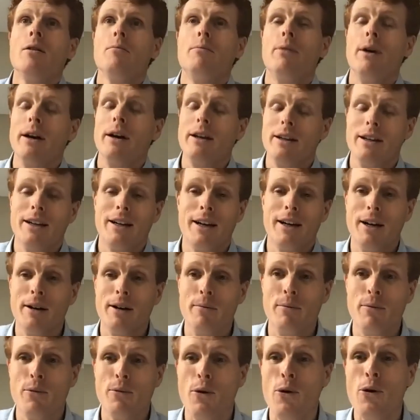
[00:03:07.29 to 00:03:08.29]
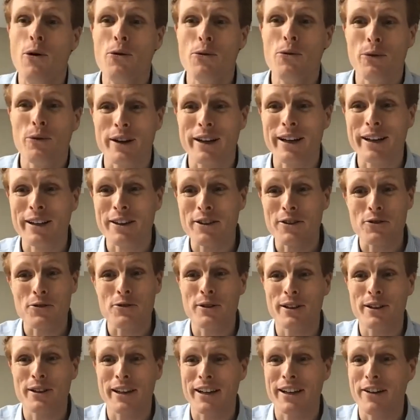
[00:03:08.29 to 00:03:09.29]
But we're getting
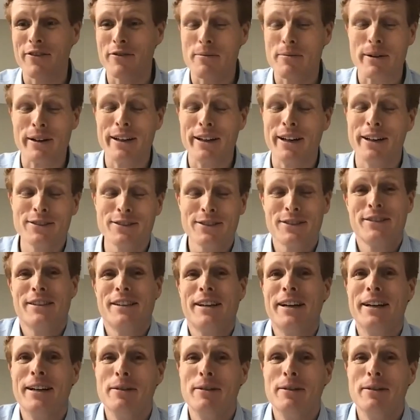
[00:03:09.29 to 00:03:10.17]
through it like everybody else.